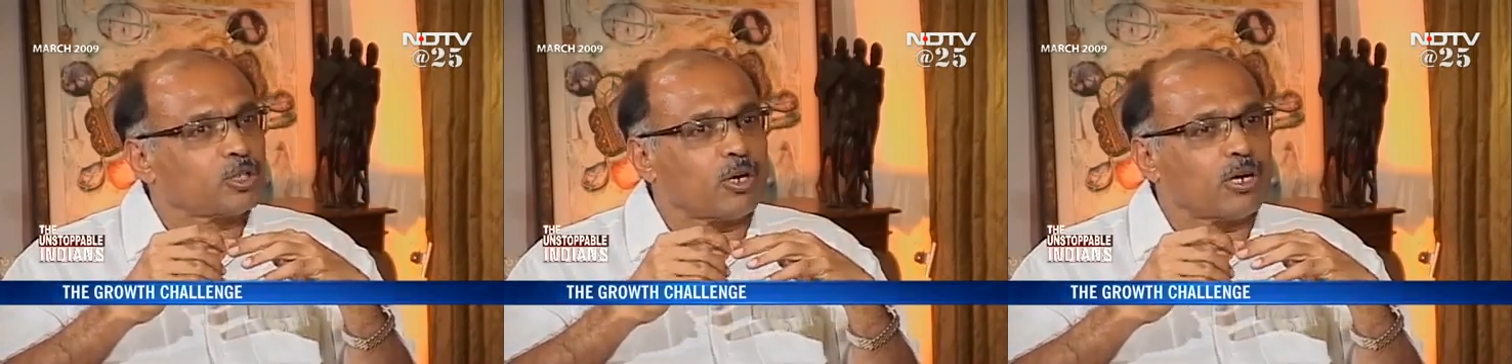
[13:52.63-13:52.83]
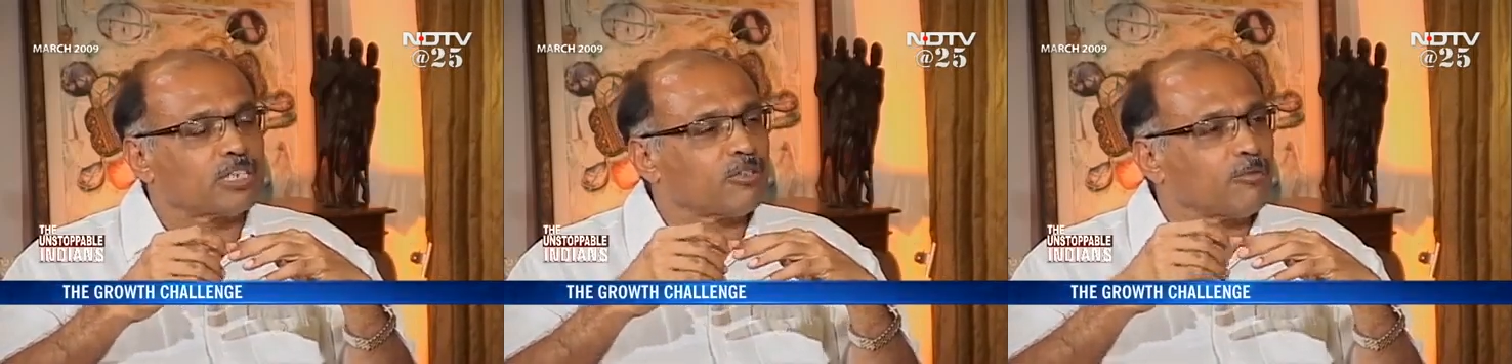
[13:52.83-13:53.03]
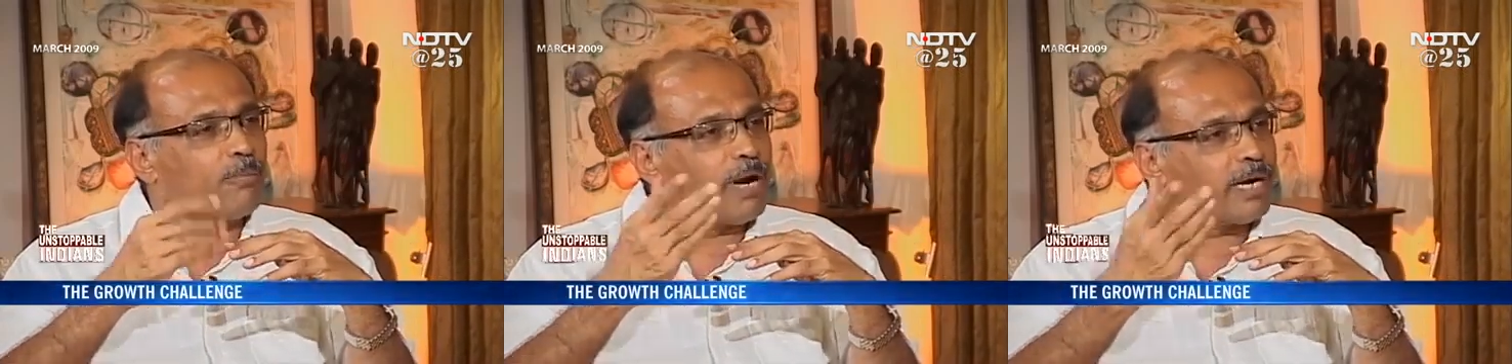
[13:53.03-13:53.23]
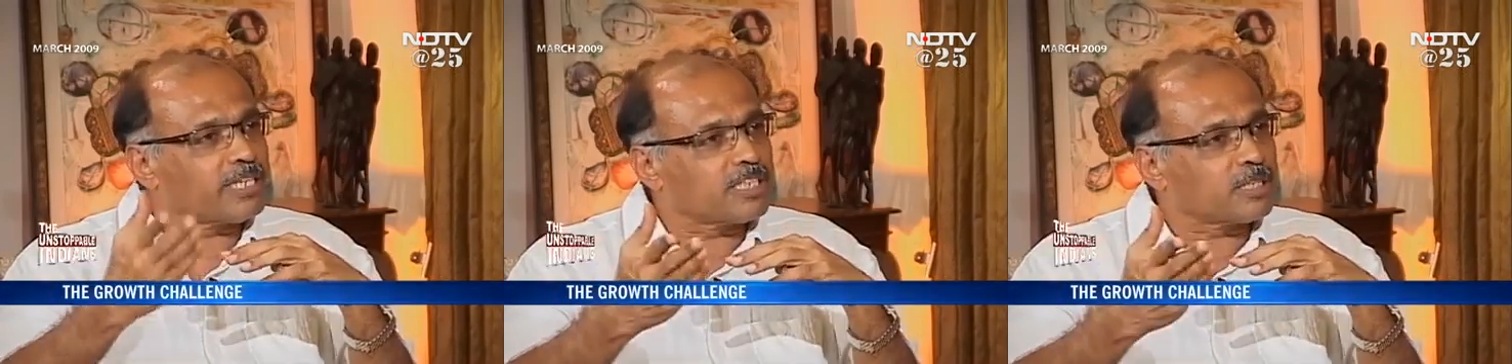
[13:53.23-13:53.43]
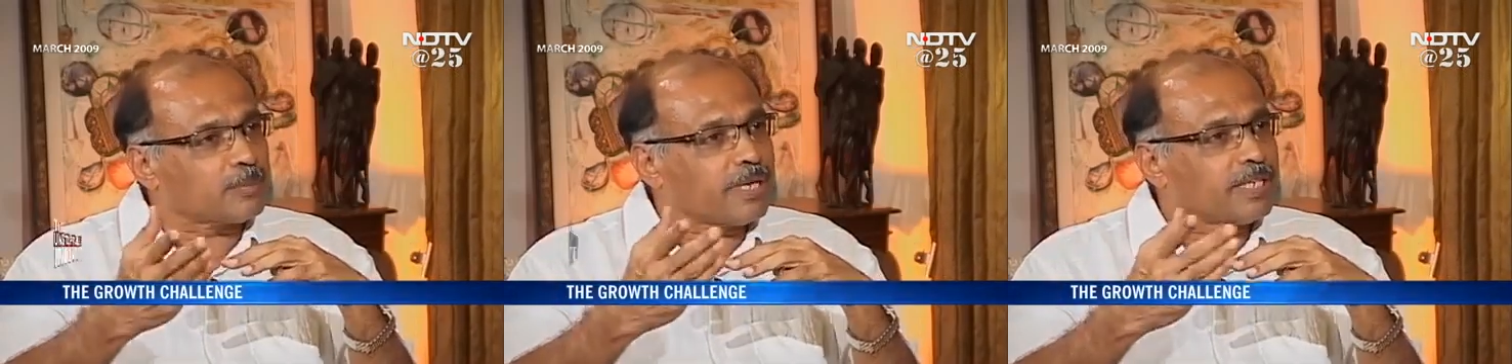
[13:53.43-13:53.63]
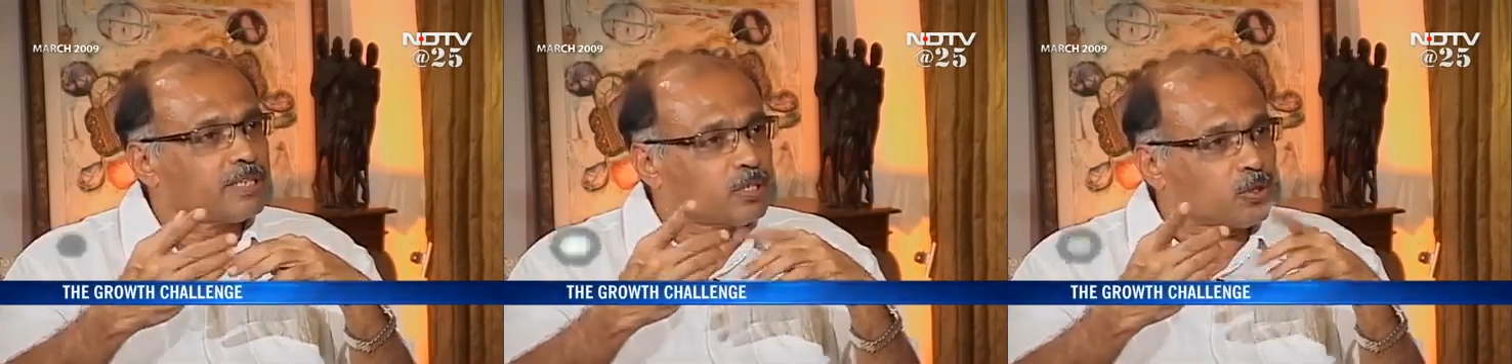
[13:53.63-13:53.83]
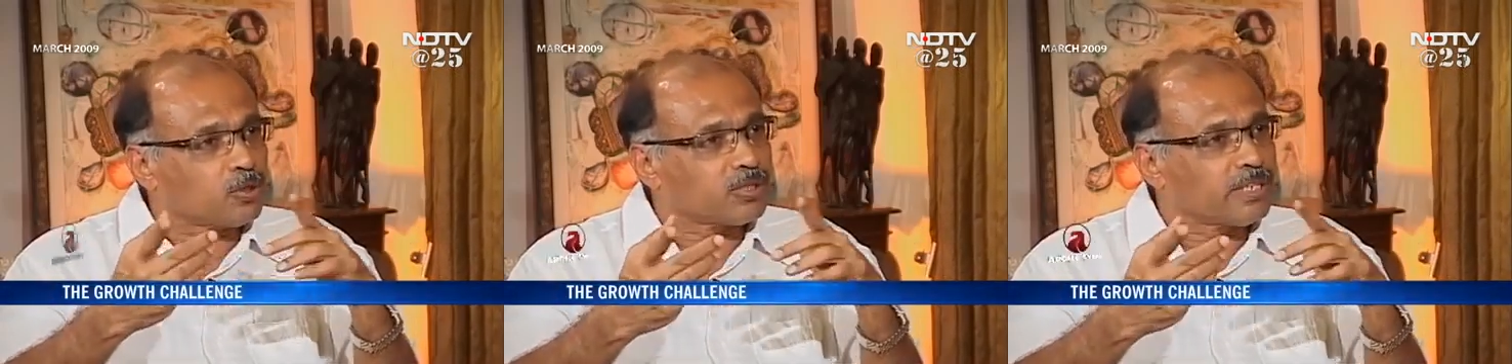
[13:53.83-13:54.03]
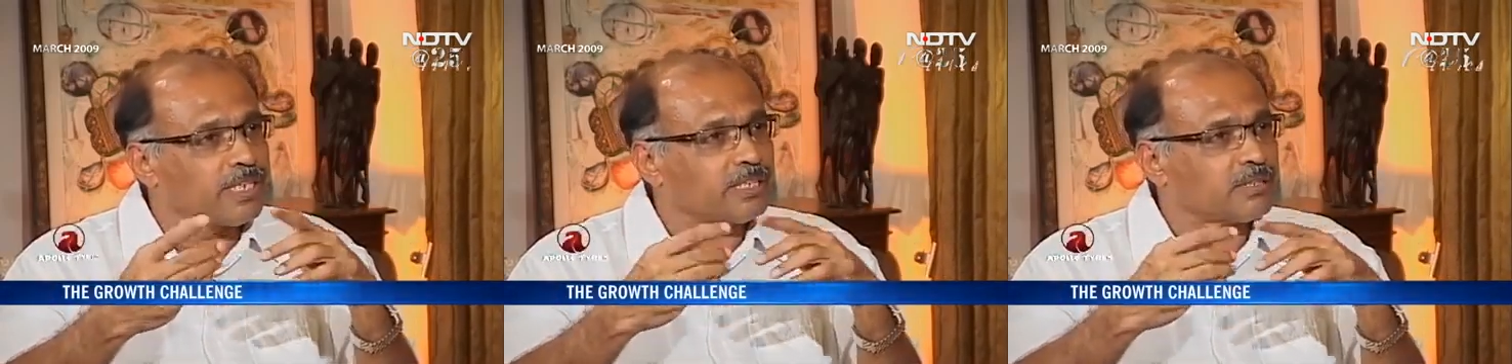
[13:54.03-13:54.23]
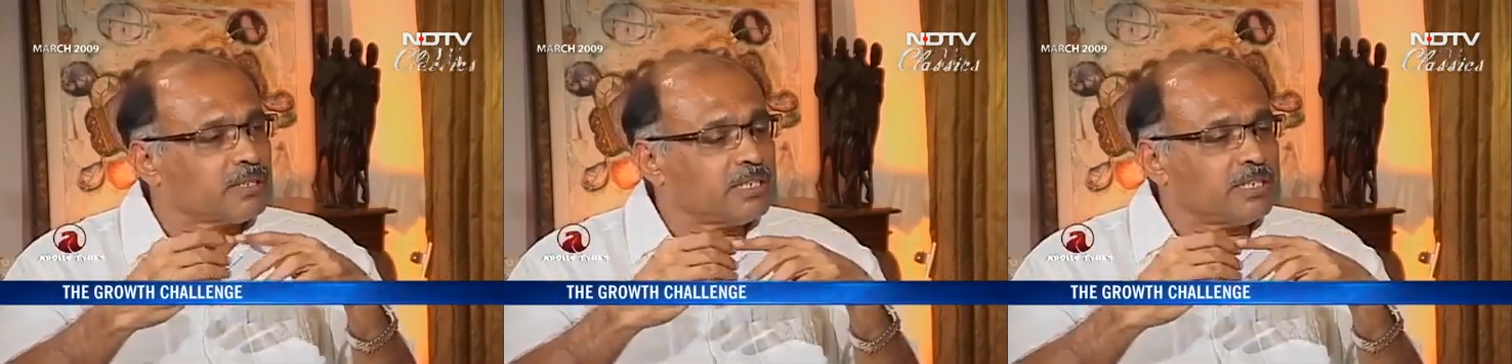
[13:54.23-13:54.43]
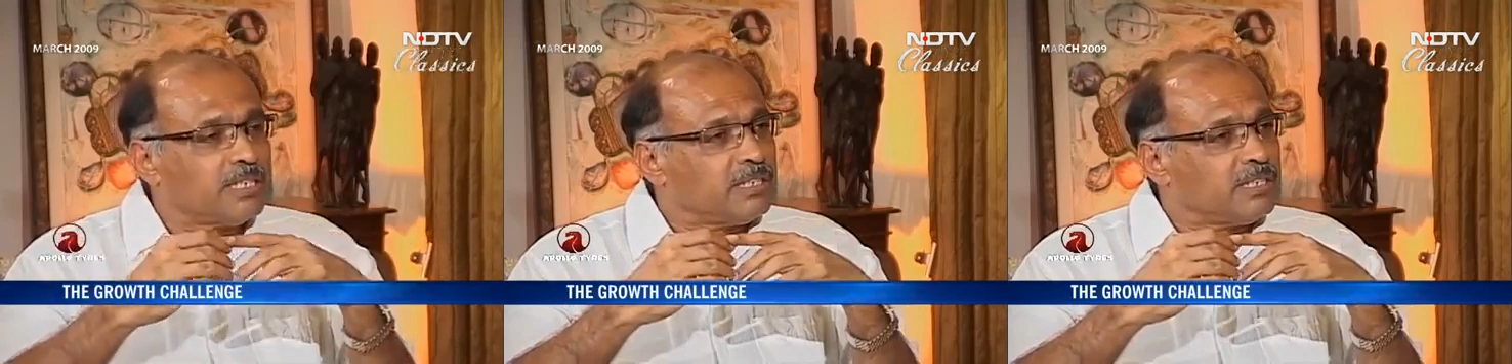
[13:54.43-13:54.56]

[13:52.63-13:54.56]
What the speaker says: shortage of parking space in those days.